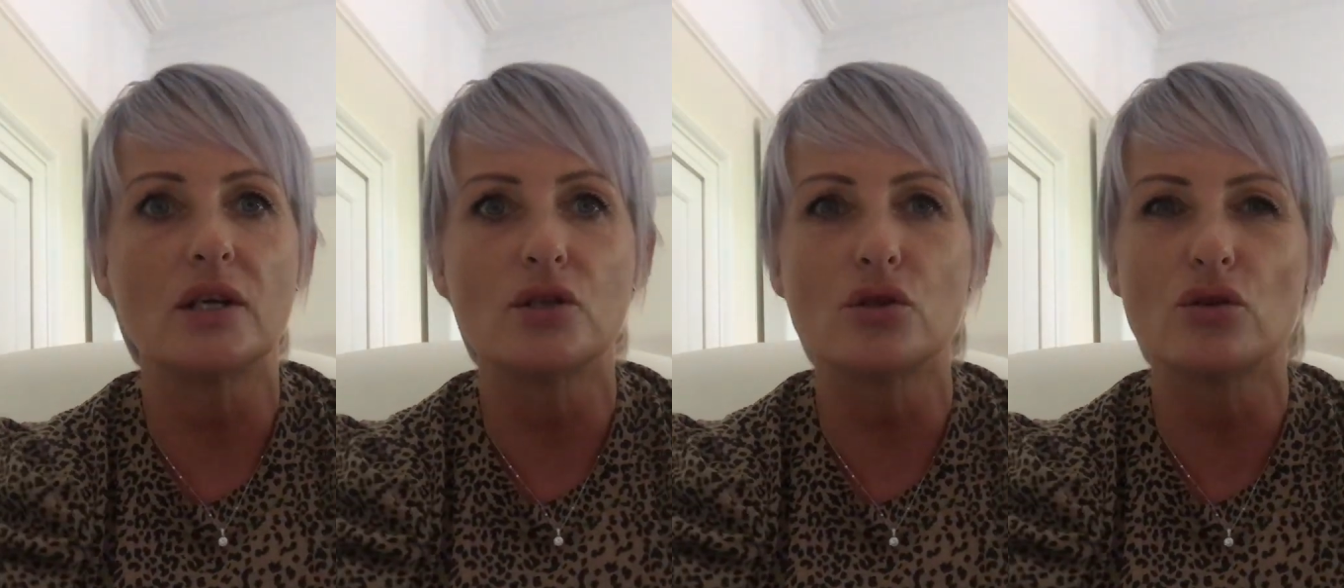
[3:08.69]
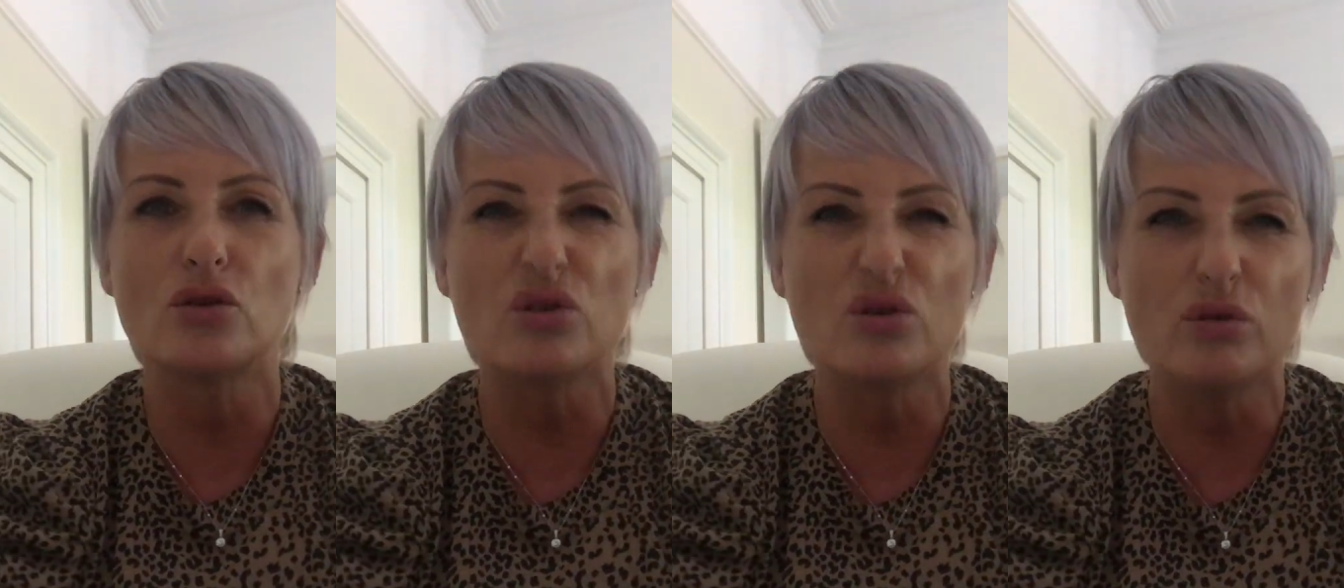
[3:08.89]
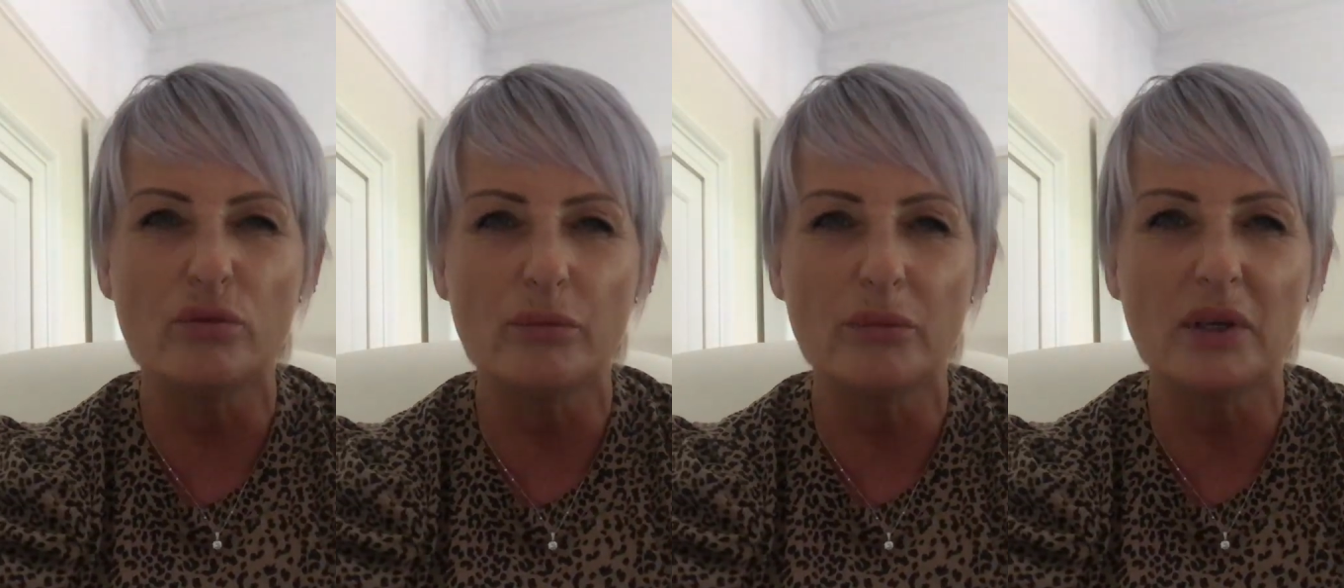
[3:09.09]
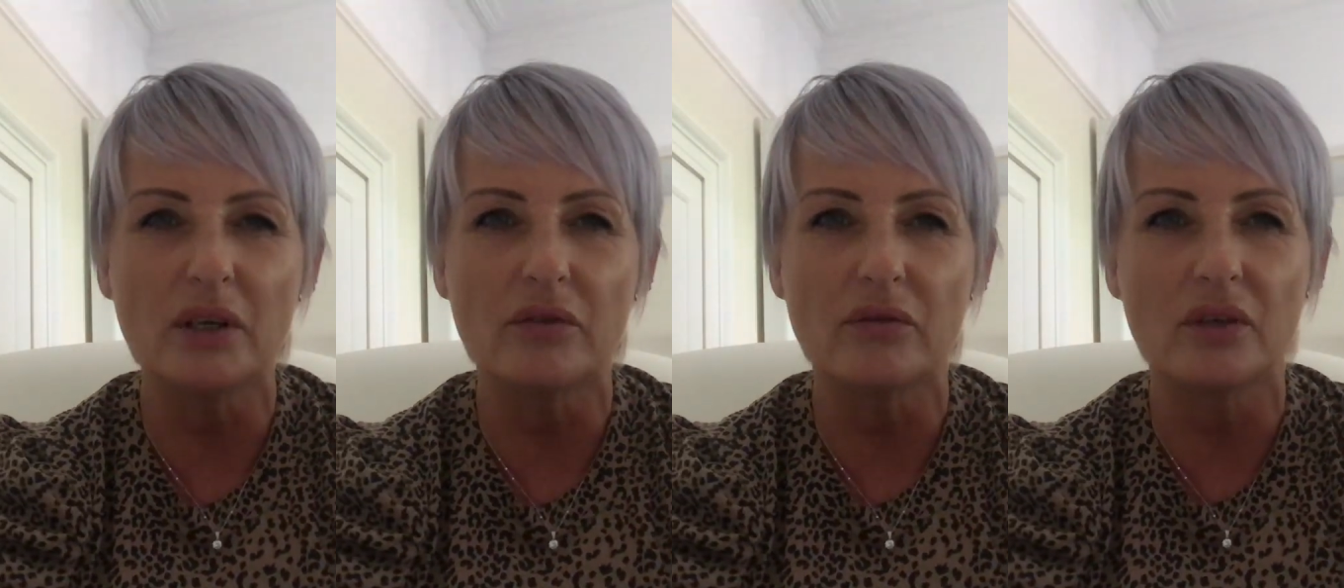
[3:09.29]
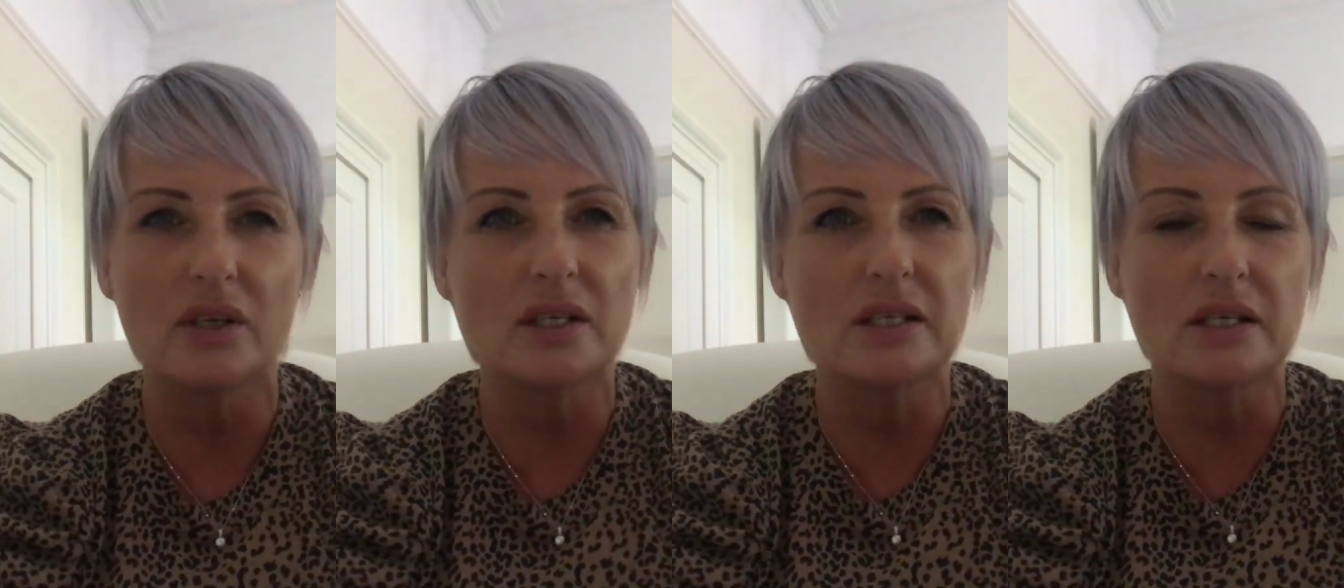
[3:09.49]
So don't be
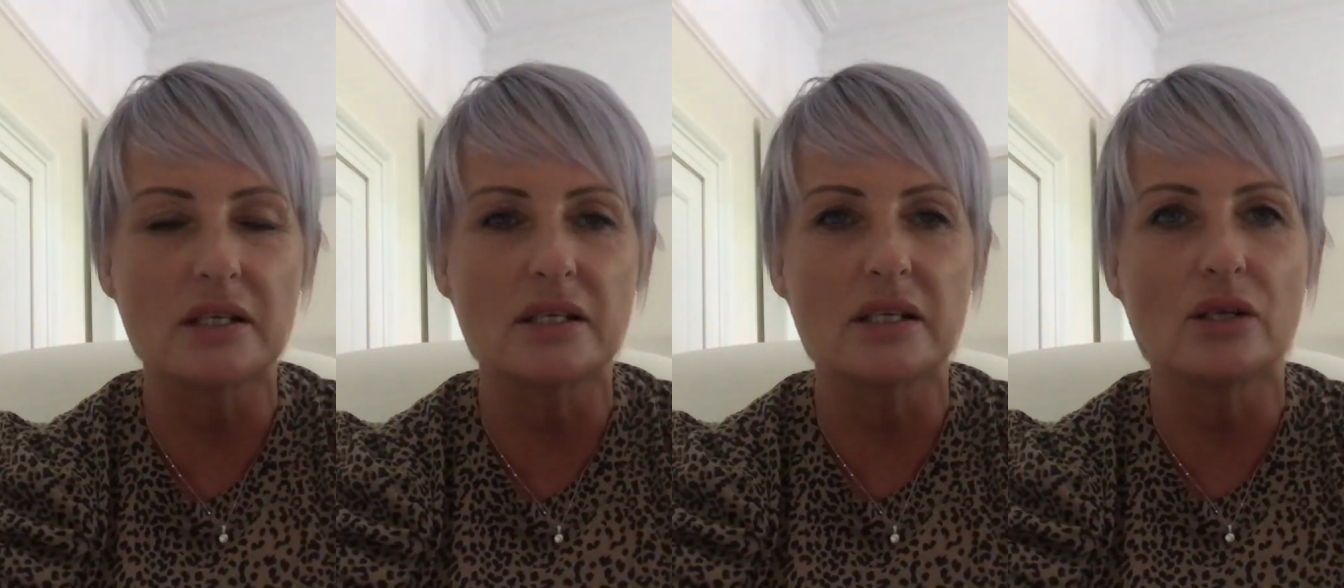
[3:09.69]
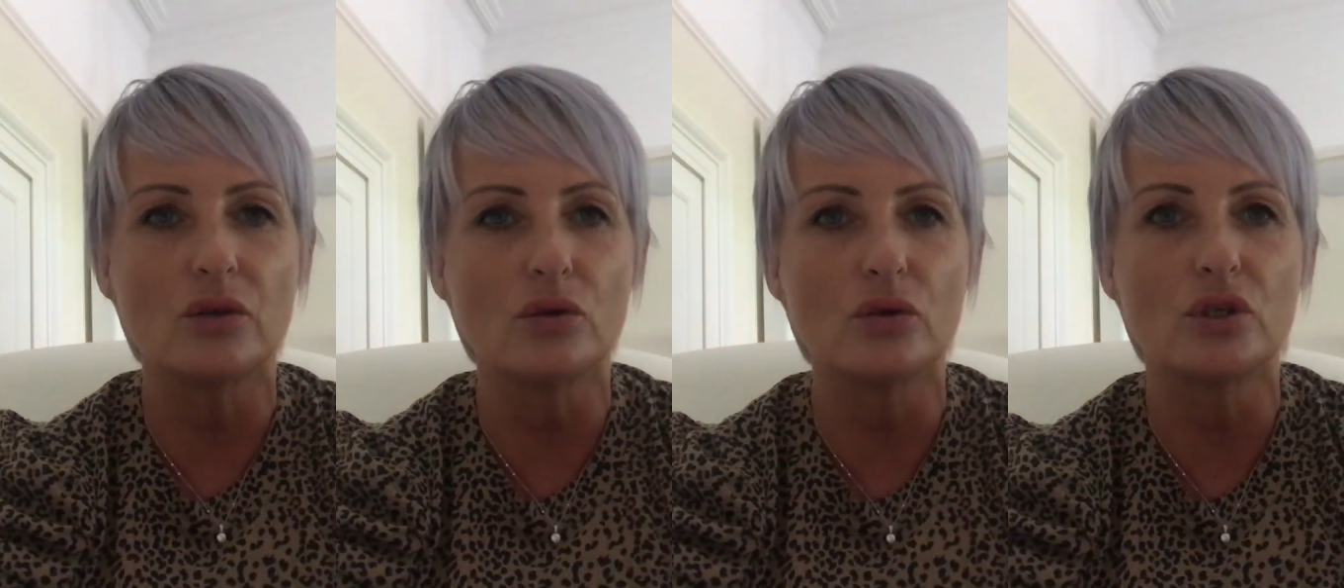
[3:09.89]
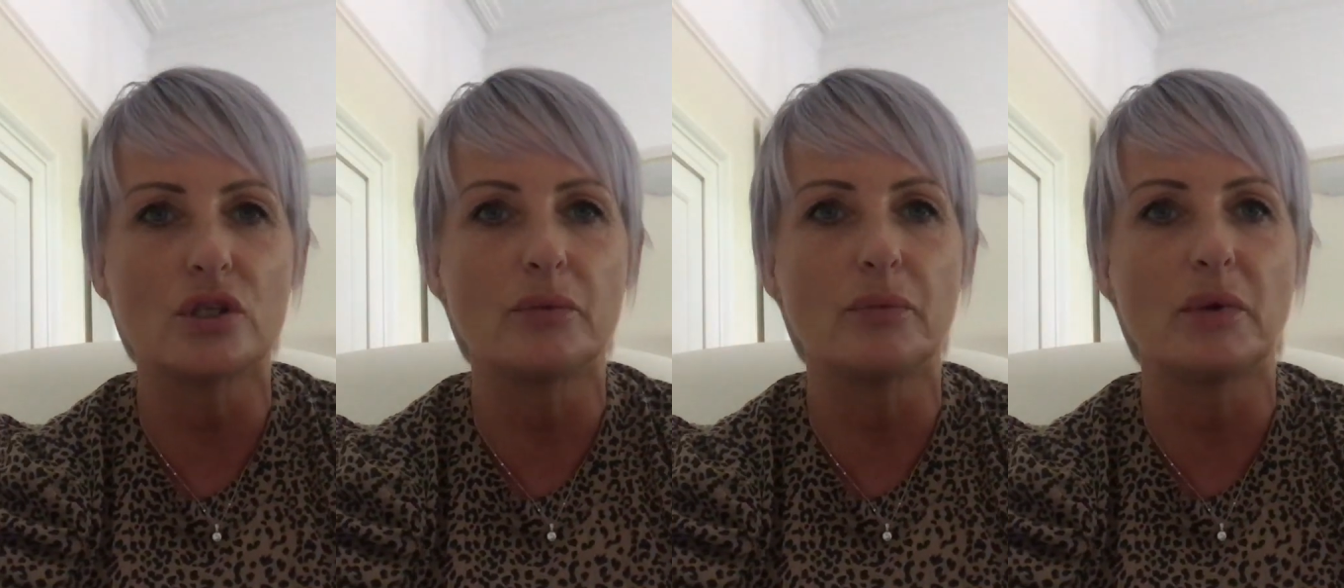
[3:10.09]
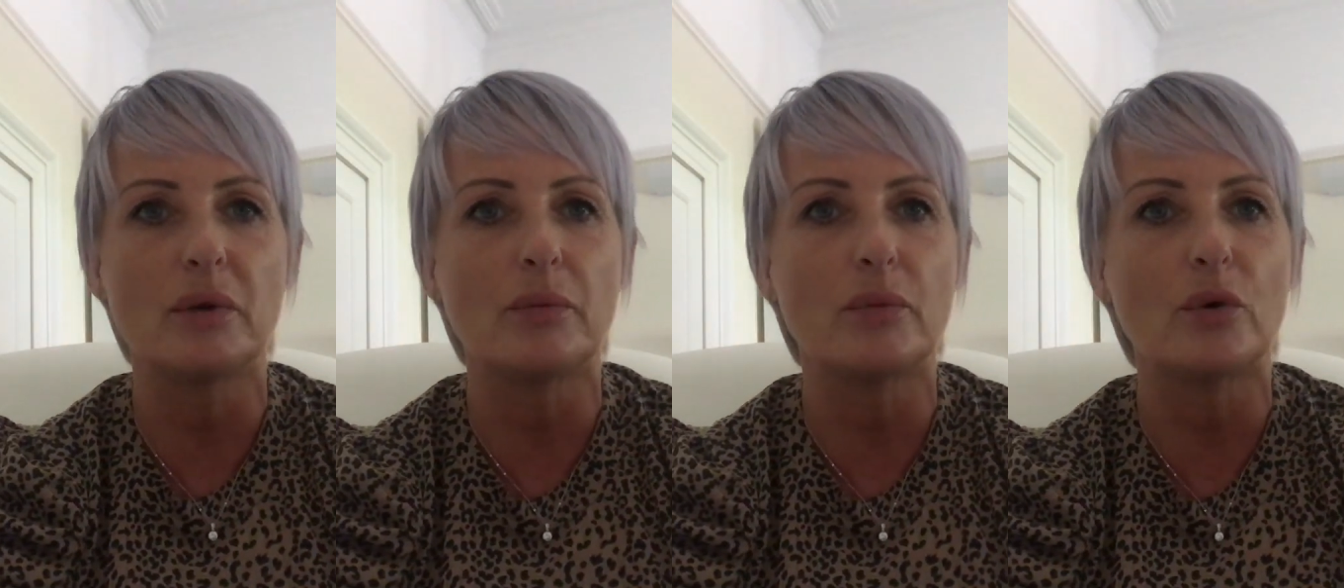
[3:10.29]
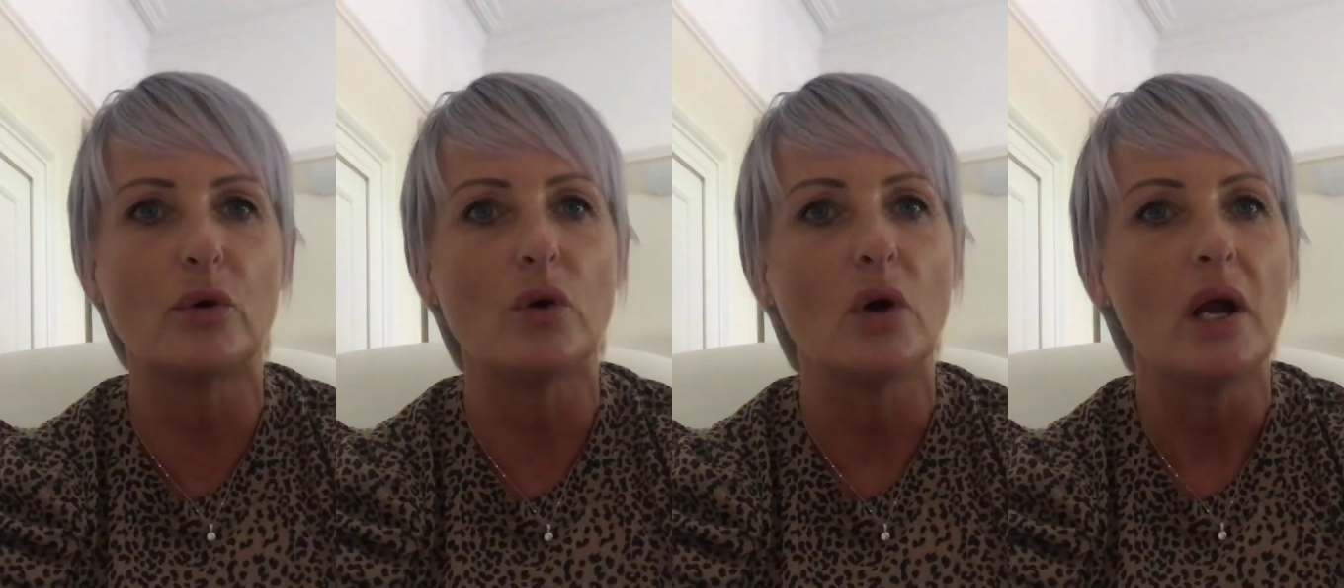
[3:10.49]
afraid to say no to
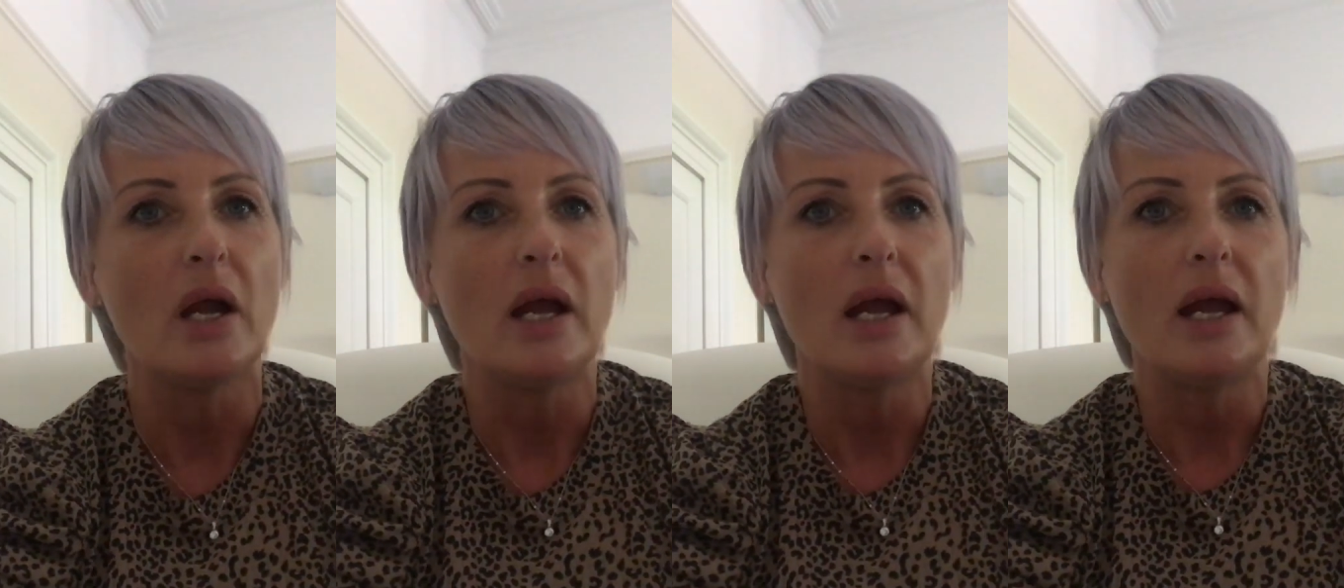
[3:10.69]
people.